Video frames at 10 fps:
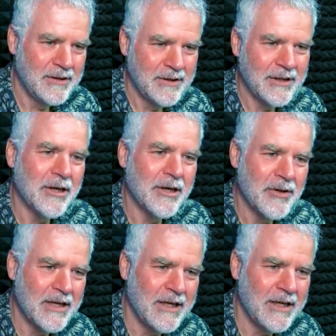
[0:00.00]
you know,
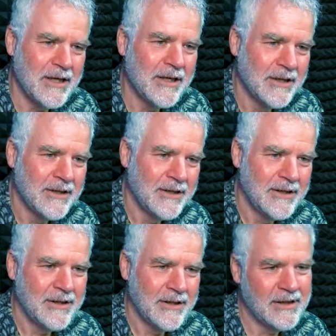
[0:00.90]
the
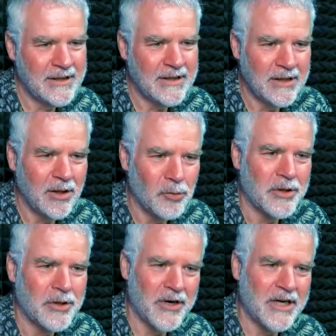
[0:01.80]
the Lord of
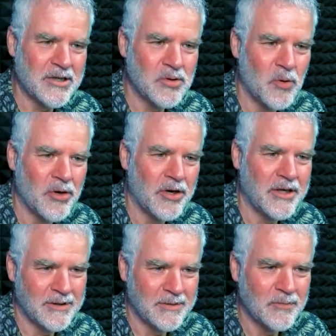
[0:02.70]
the Rings work
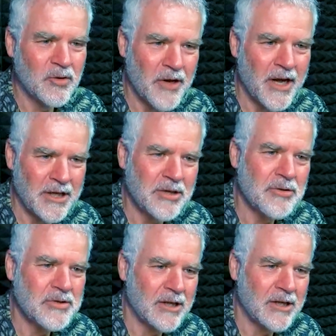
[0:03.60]
and creating new
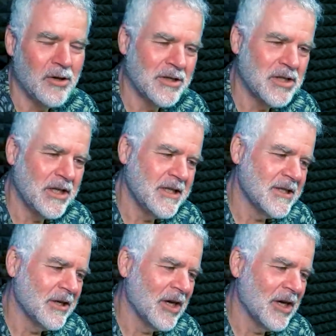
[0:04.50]
technology. So I go